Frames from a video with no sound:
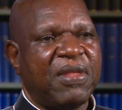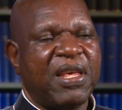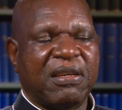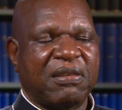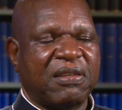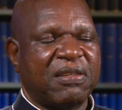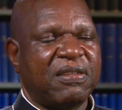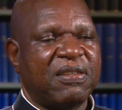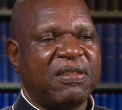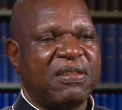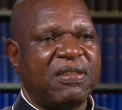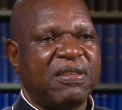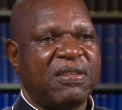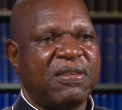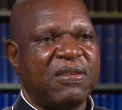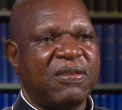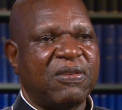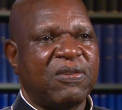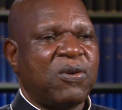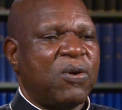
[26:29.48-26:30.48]

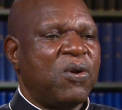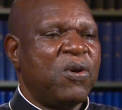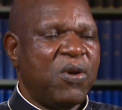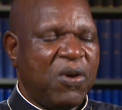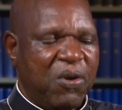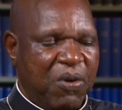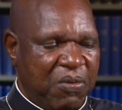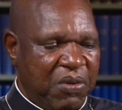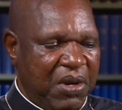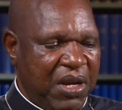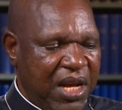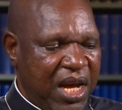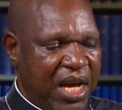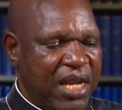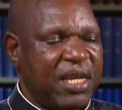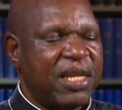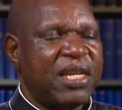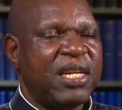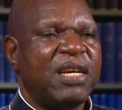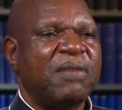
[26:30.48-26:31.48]
Yes. So we
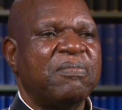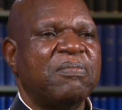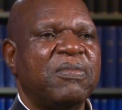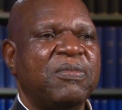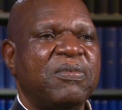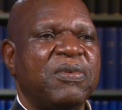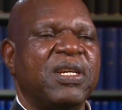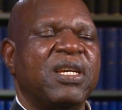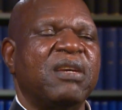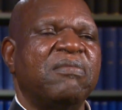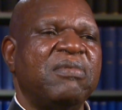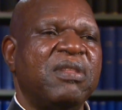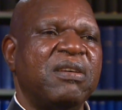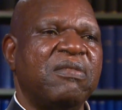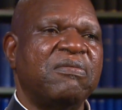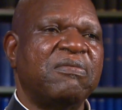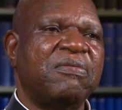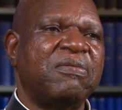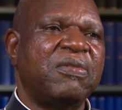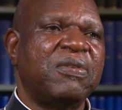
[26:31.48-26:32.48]
gather them, we give
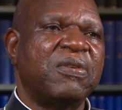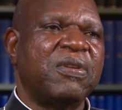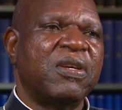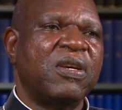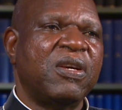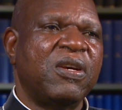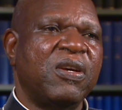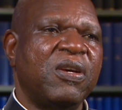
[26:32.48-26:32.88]
them food.